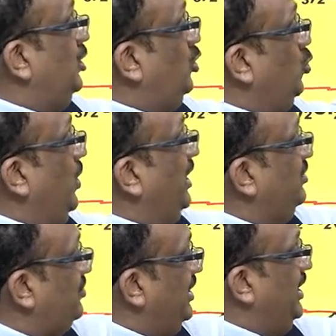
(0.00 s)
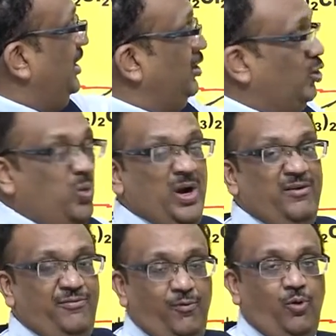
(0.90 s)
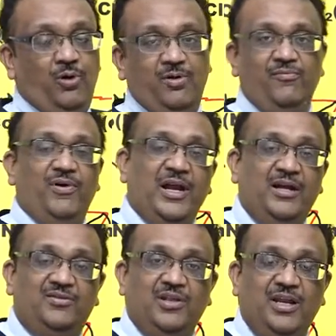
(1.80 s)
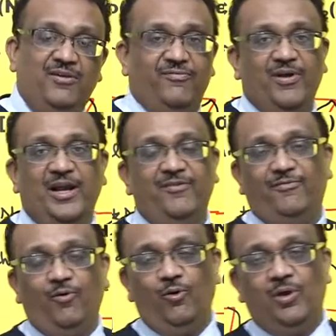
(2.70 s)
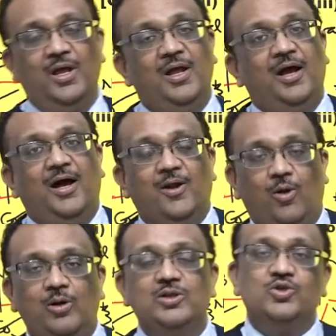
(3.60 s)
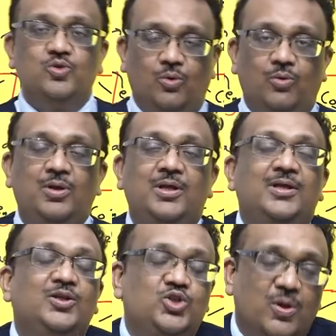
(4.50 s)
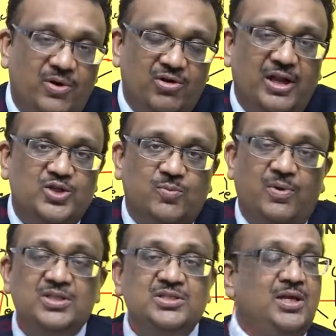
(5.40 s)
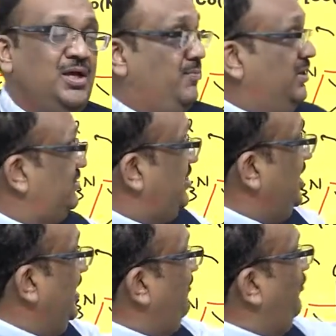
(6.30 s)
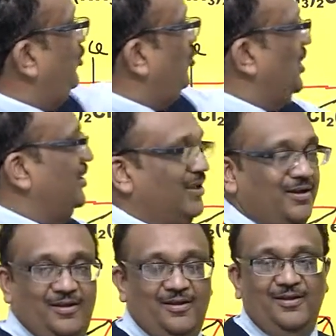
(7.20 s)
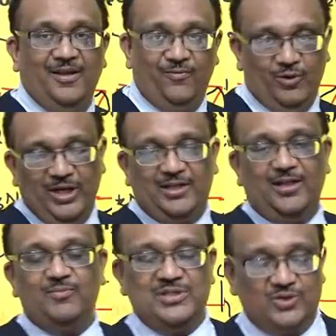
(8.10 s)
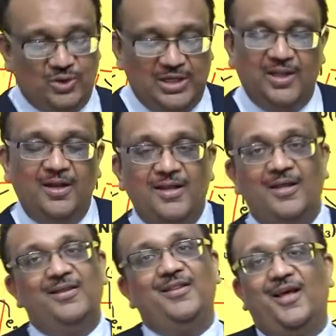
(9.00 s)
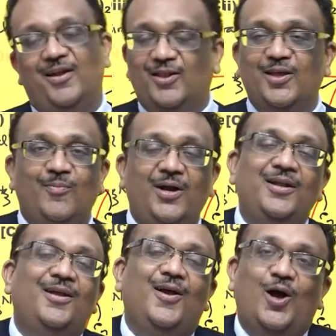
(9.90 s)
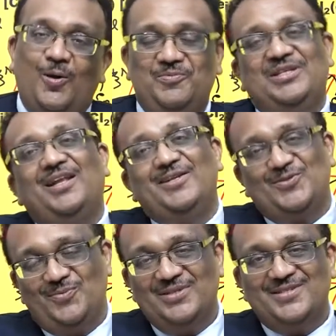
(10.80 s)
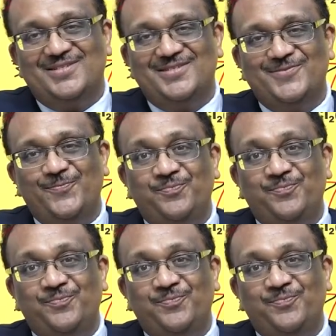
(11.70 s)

2 and 3, 2 and 4, 1 and 3, 1 and 4 are also geometrical isomers. But 3 and 4 together, if you take them just together, they are nothing but optical isomers.